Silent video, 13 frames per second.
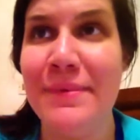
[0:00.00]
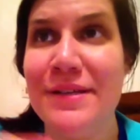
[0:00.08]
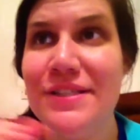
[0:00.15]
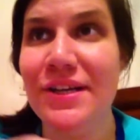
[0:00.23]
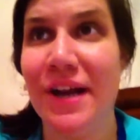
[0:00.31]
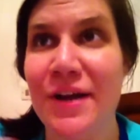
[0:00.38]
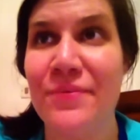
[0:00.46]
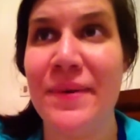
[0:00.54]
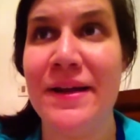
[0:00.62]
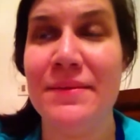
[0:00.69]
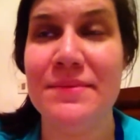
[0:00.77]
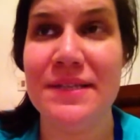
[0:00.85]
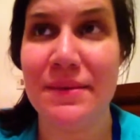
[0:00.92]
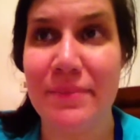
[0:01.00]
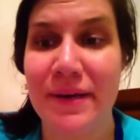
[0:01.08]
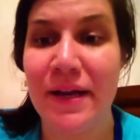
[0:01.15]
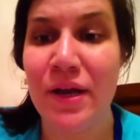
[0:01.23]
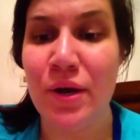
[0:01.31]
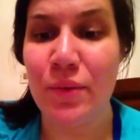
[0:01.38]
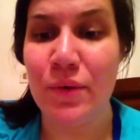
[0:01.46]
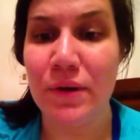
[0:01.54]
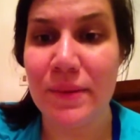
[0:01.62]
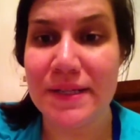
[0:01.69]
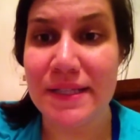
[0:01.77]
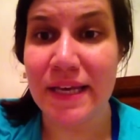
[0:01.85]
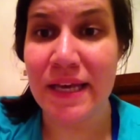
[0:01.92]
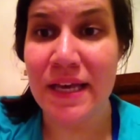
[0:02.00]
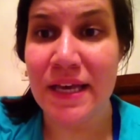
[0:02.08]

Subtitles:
Sorry, random tidbit. Where was I?